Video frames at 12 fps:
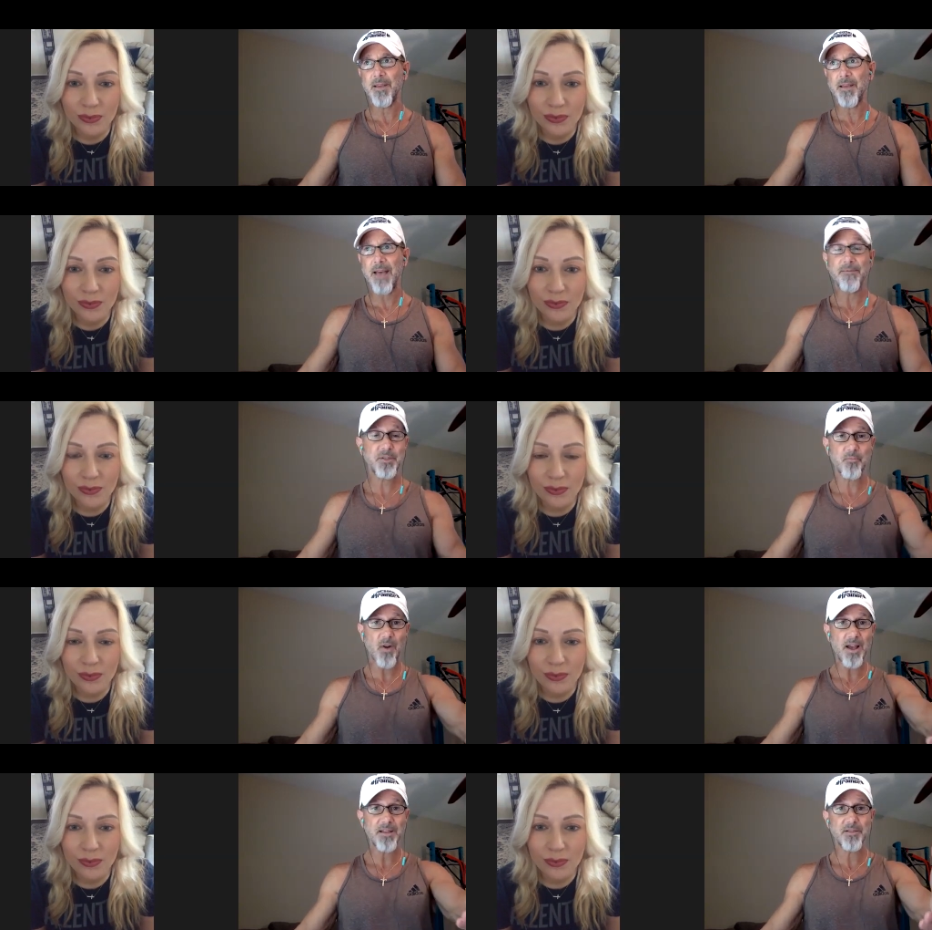Speaker 1: have
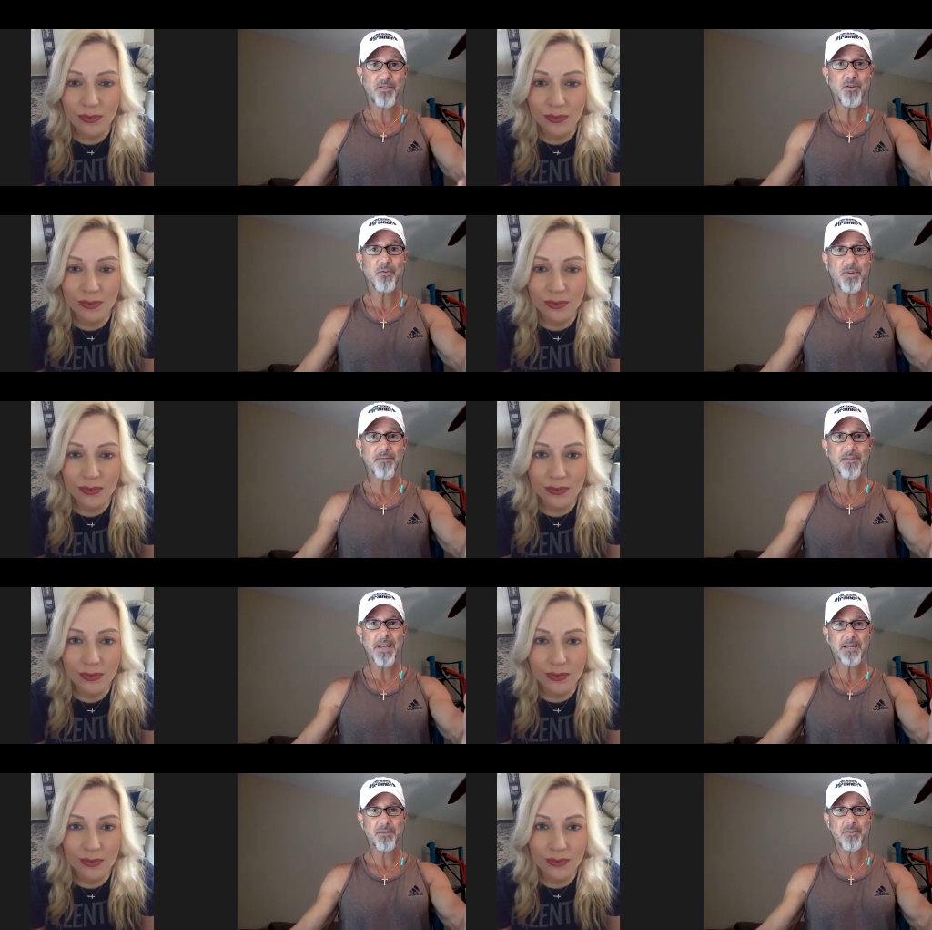surprised you,
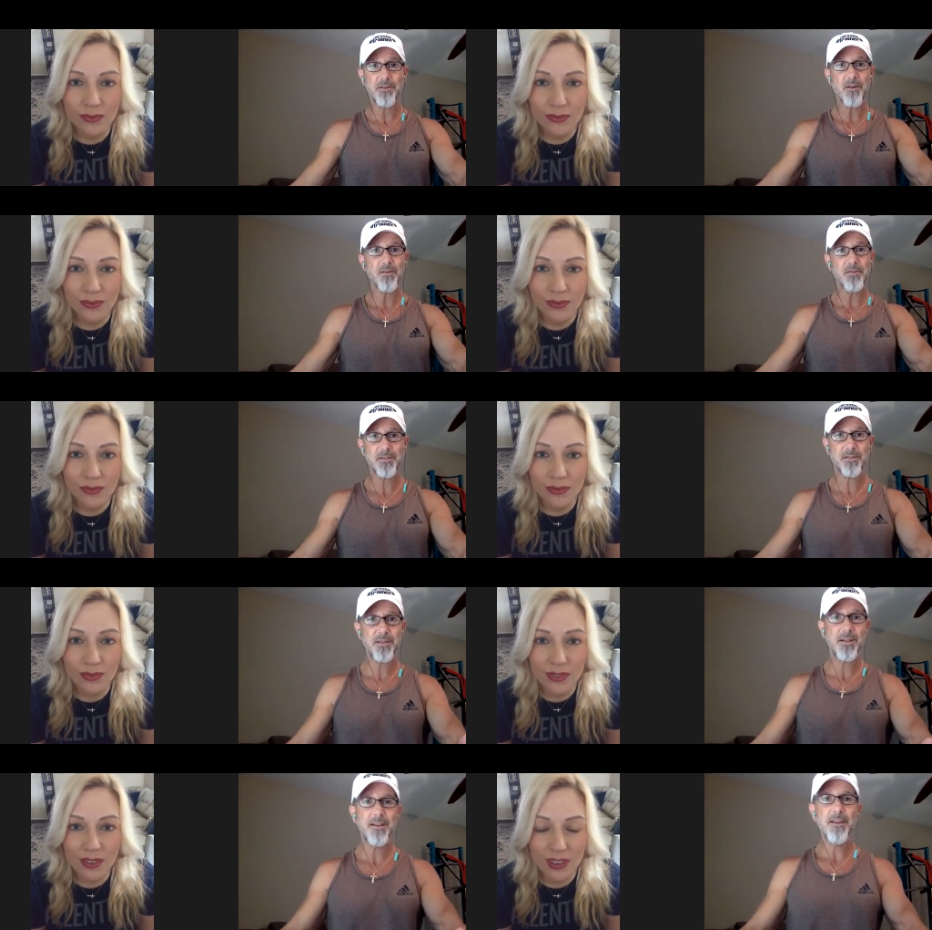even as a
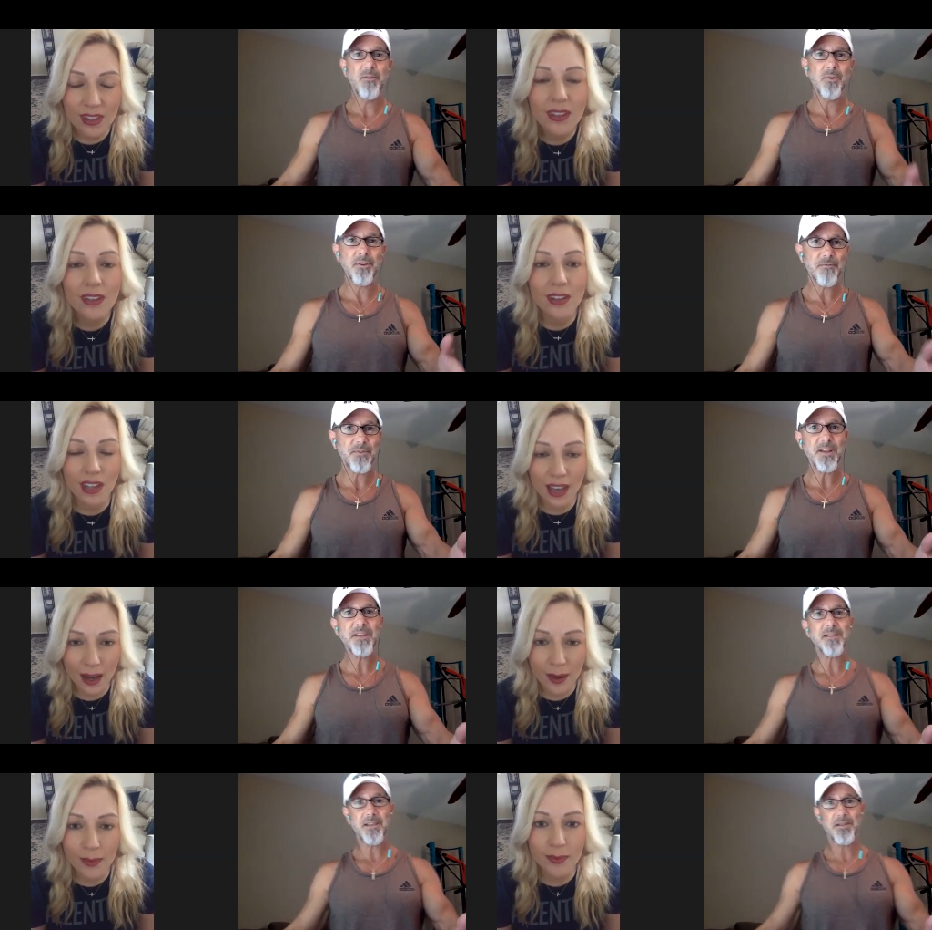nurse with a
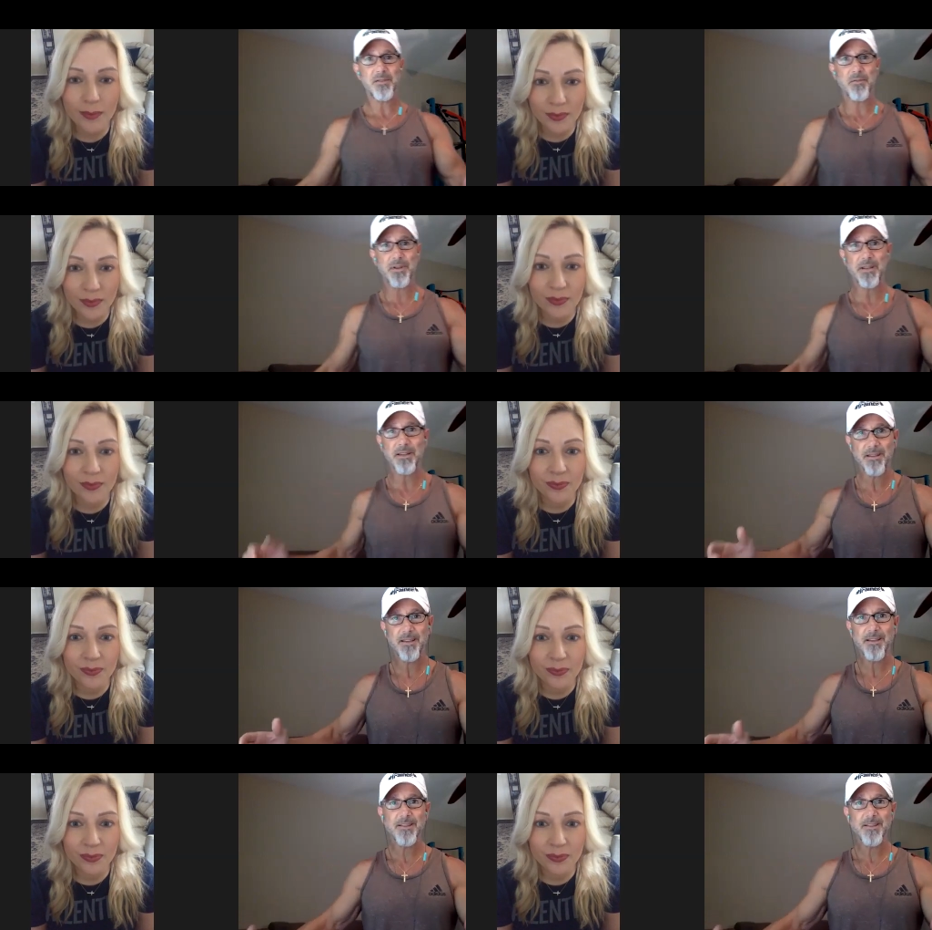fitness yes. history.